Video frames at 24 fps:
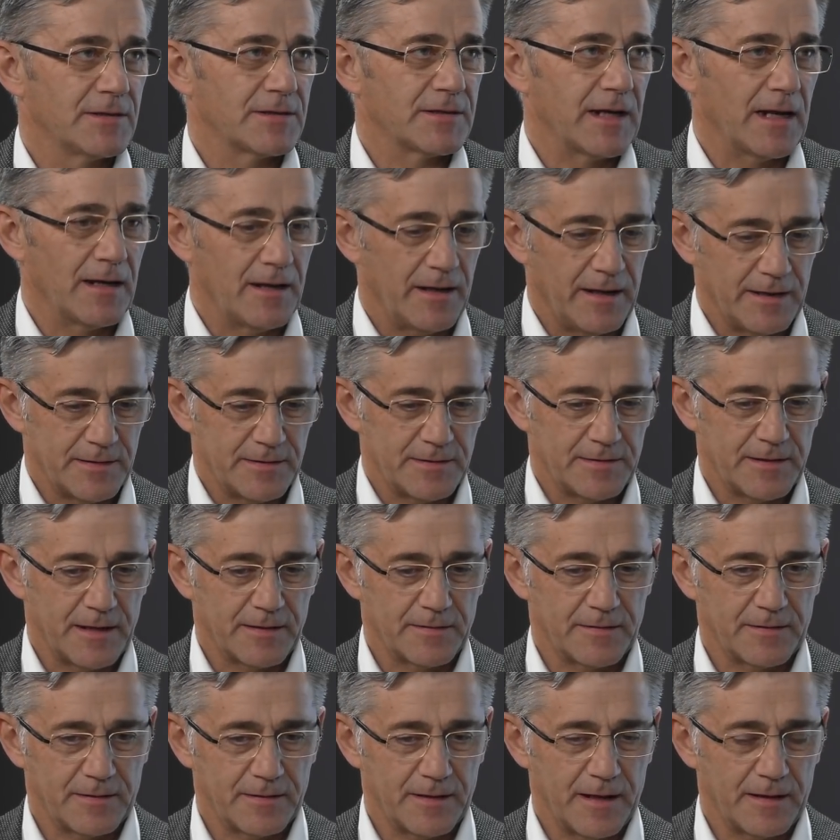Satellites
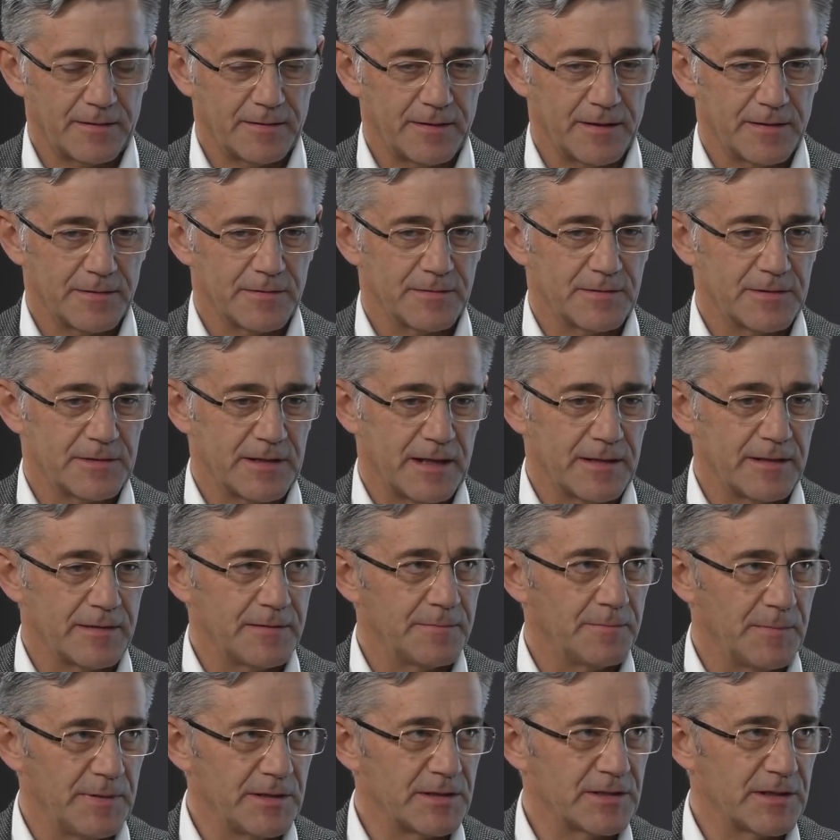that can
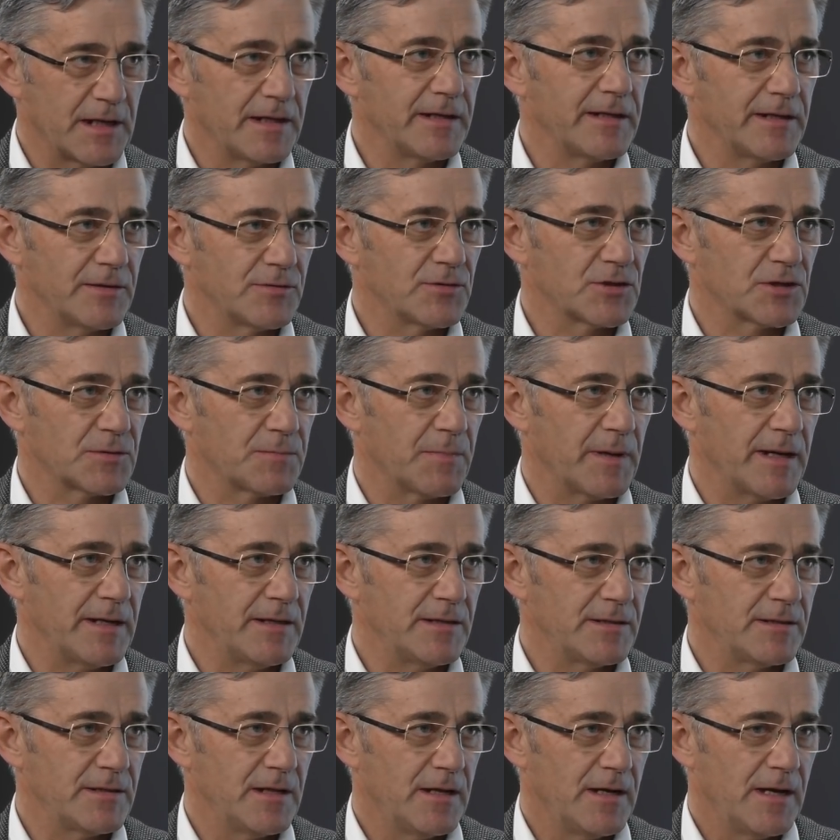be sent into
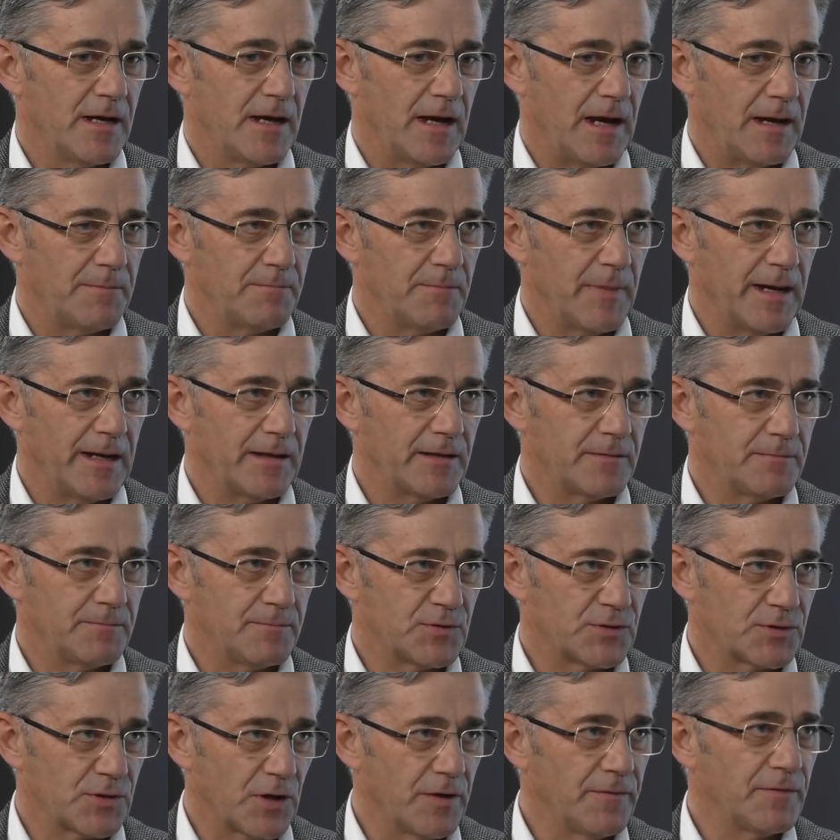space and make
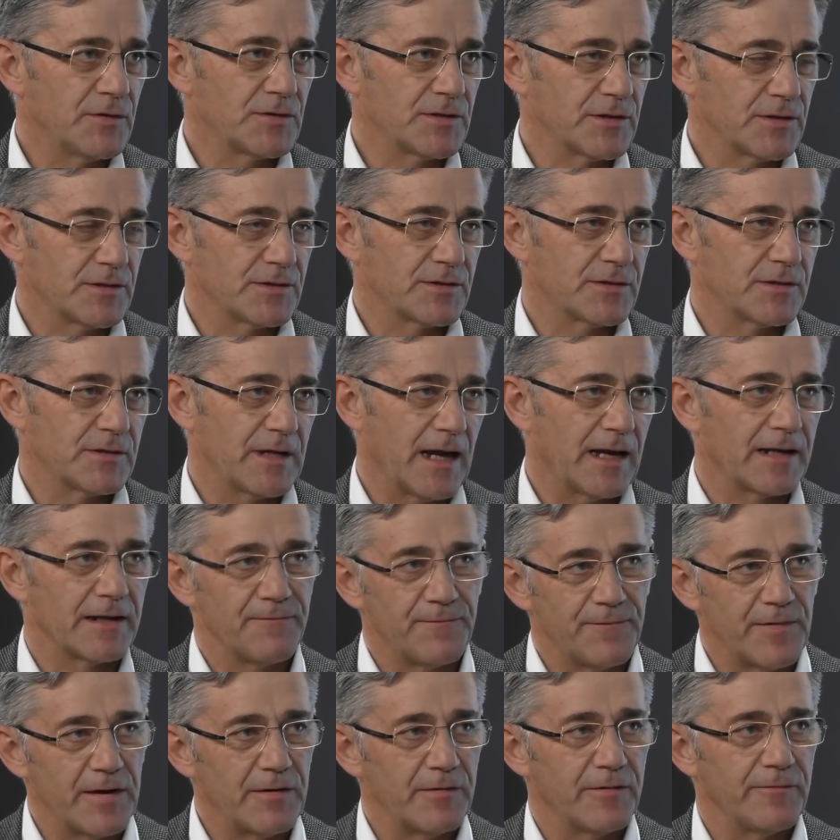services at a
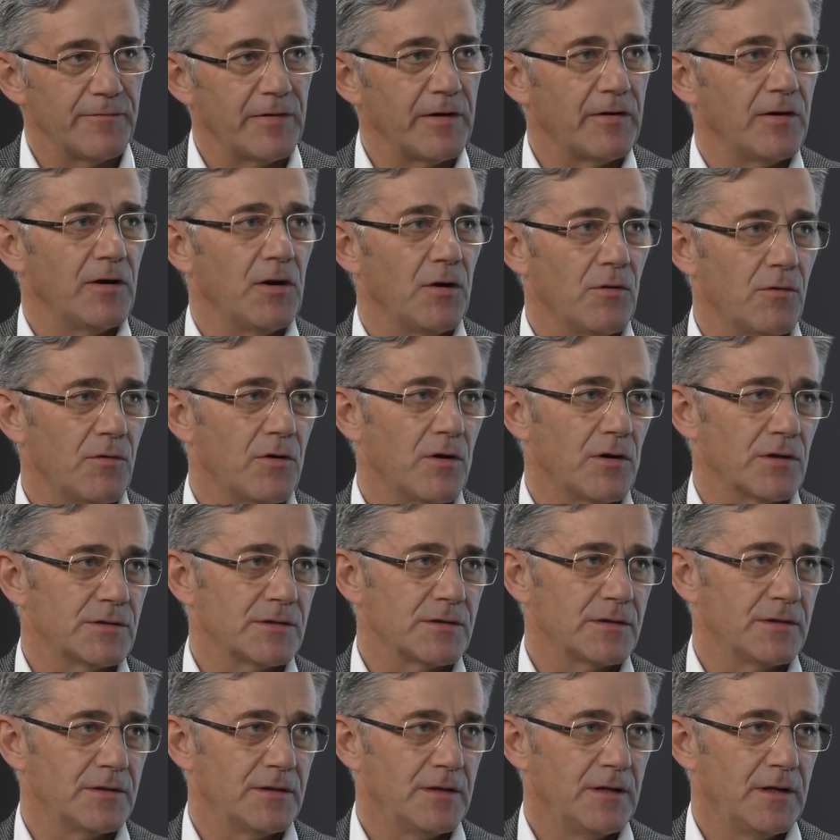very, very low
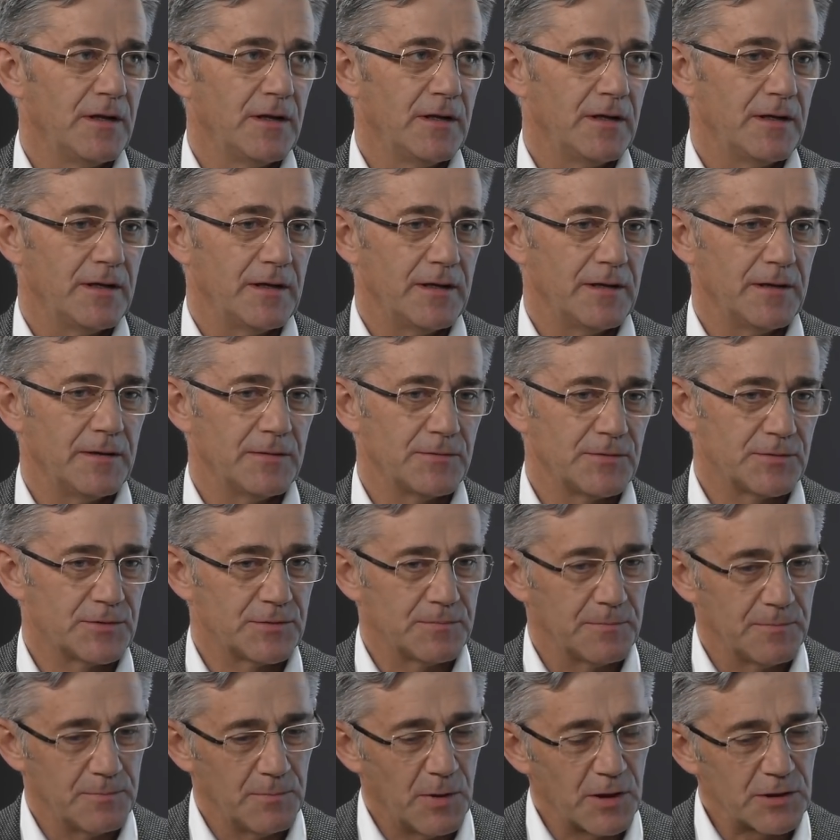cost.
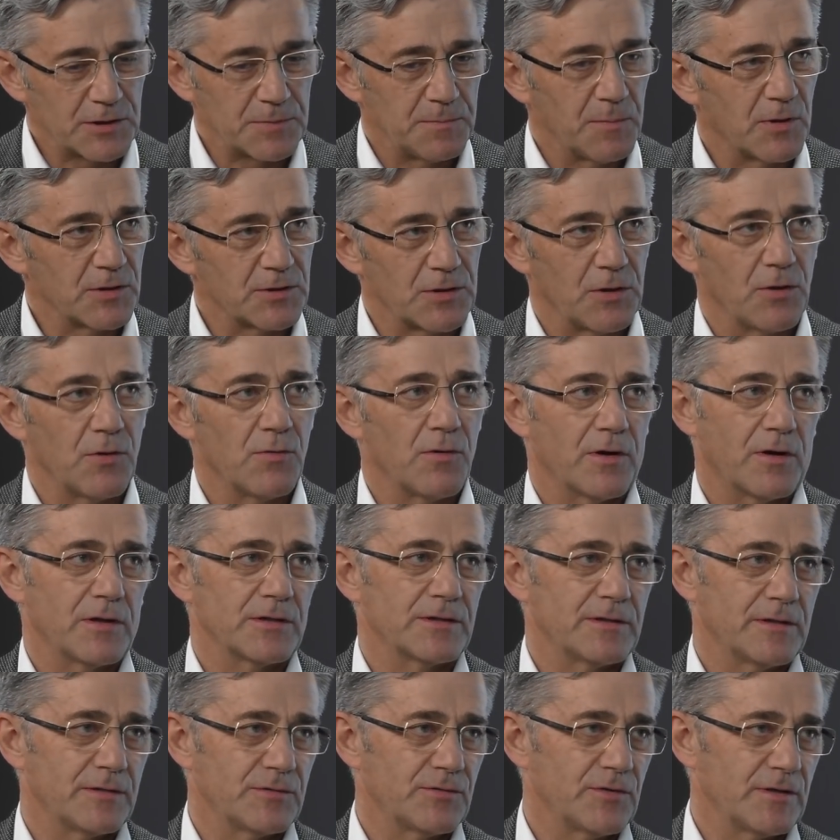It's much, much lower
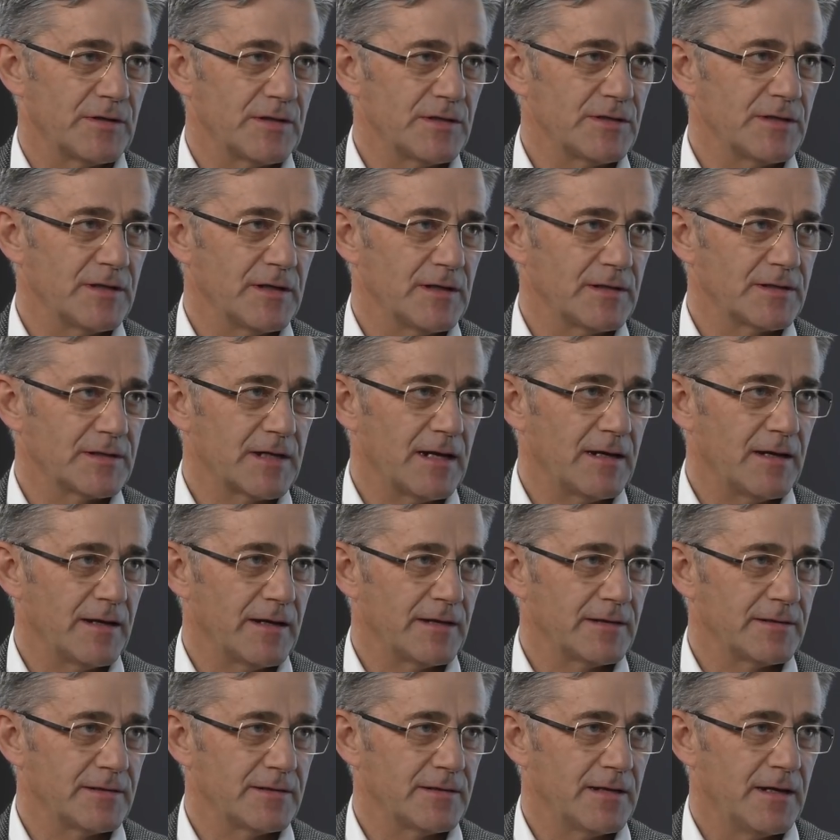cost than traditional
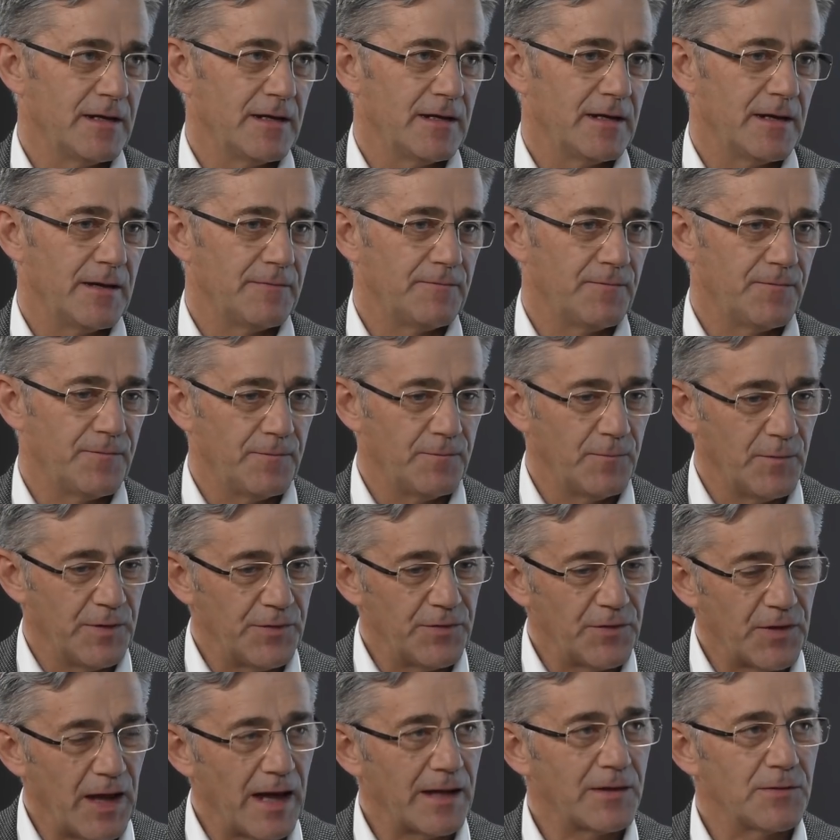satellites. And
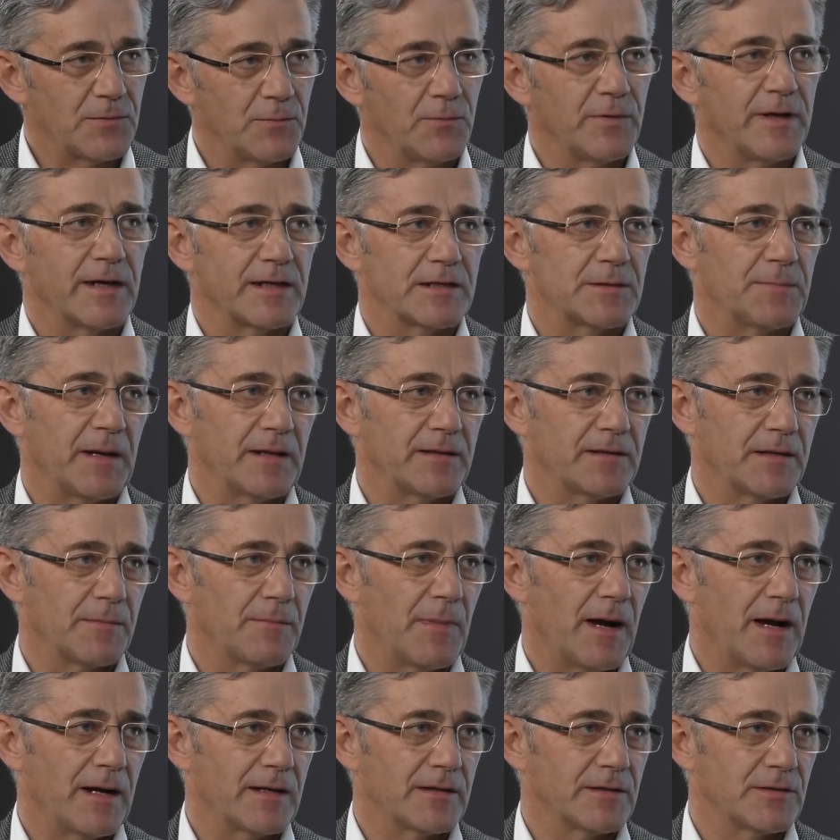with that, we expect the
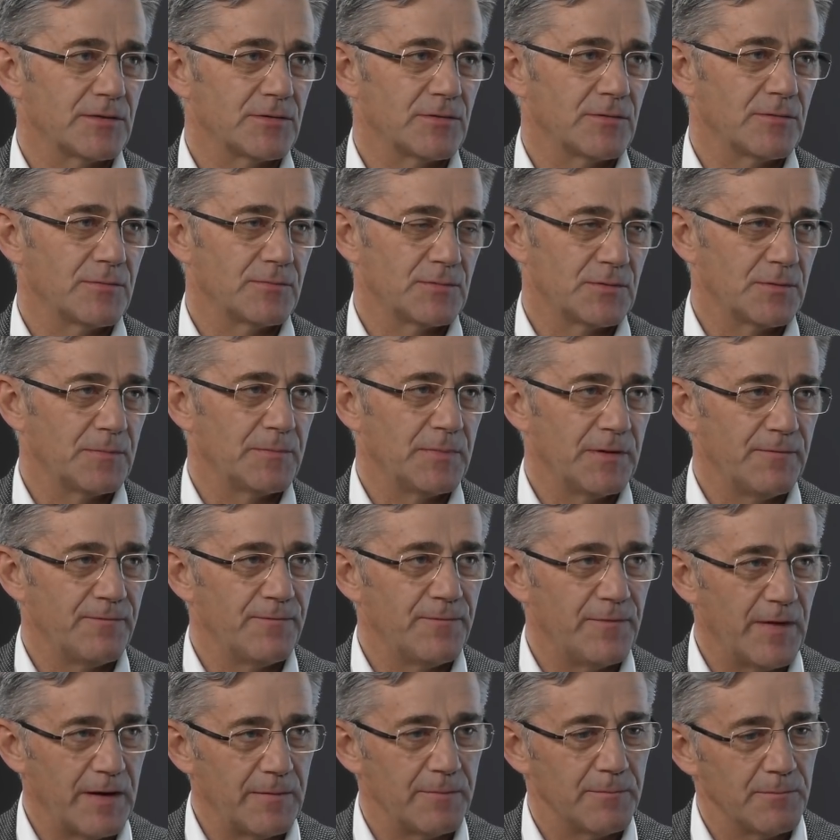market to be
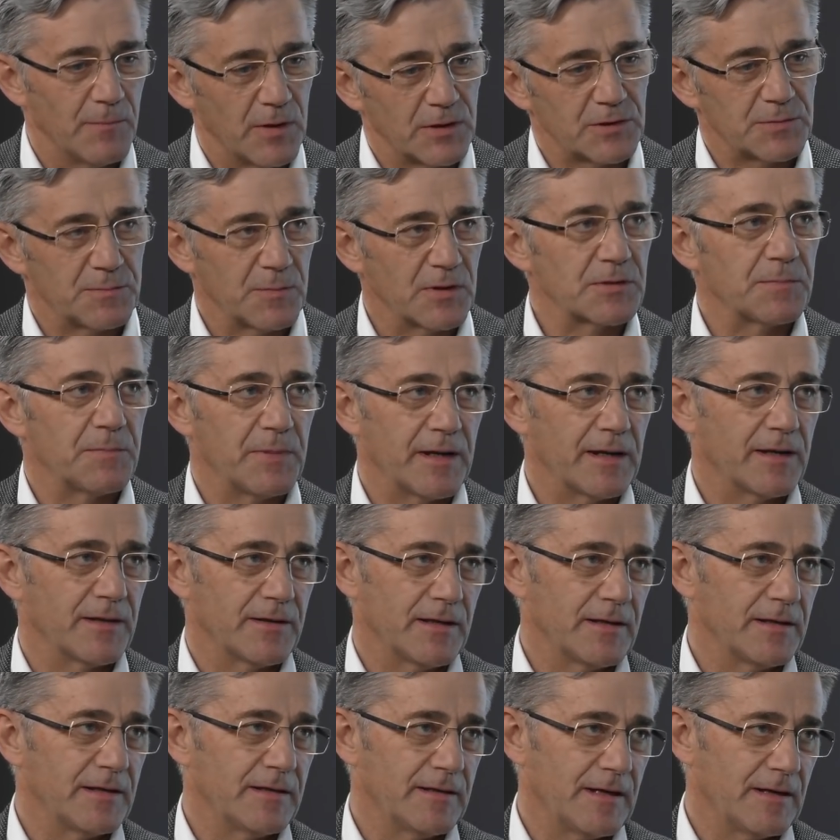much, much bigger
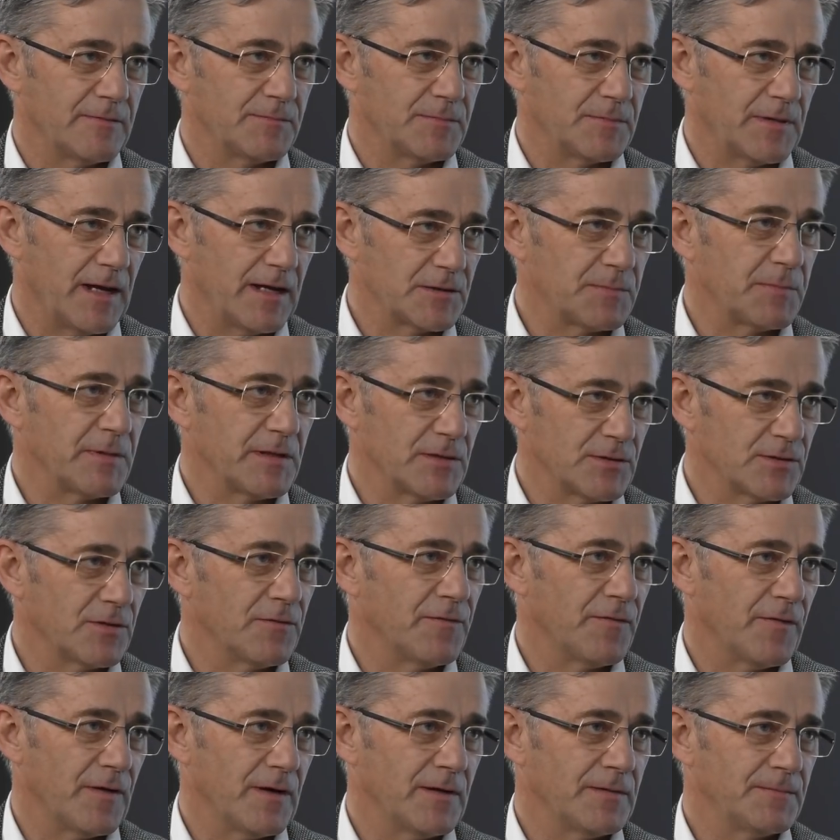than it has been so
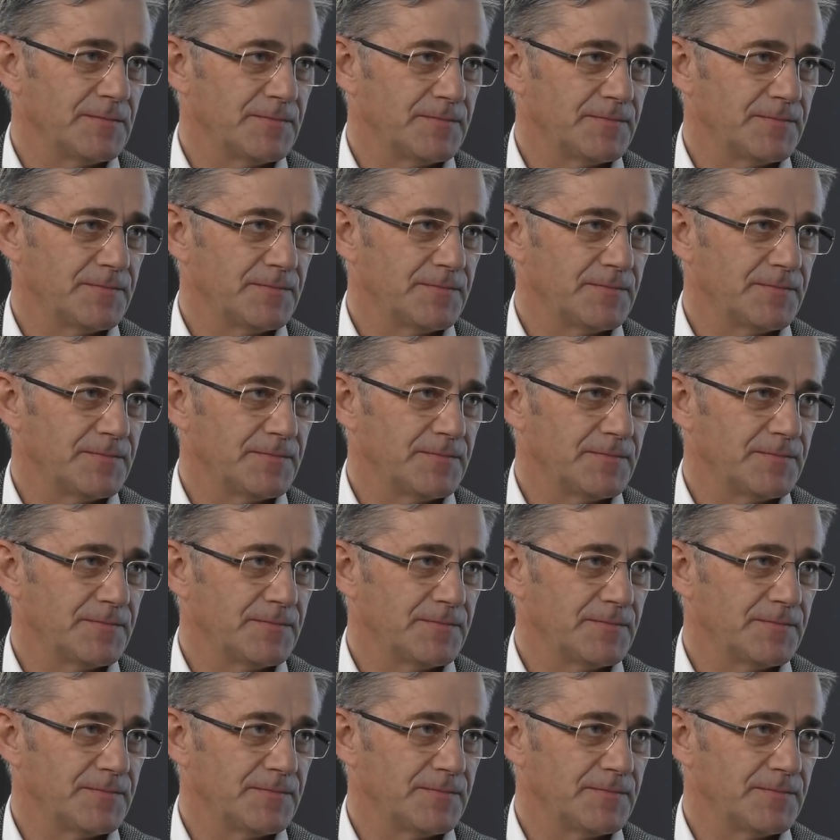far.